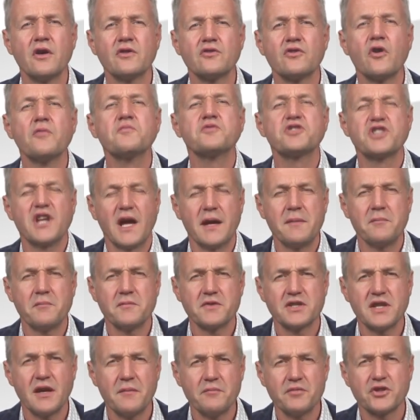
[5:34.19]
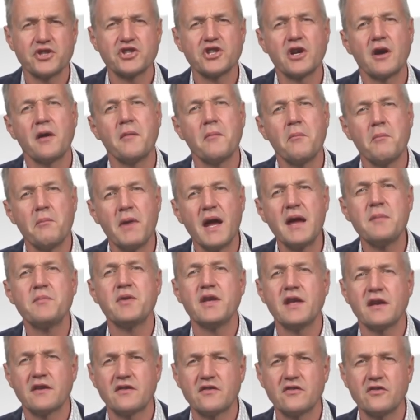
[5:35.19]
room temperature may
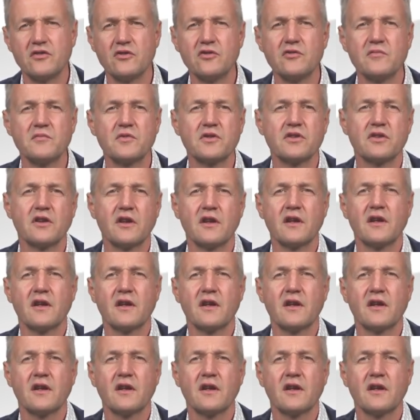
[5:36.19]
be assumed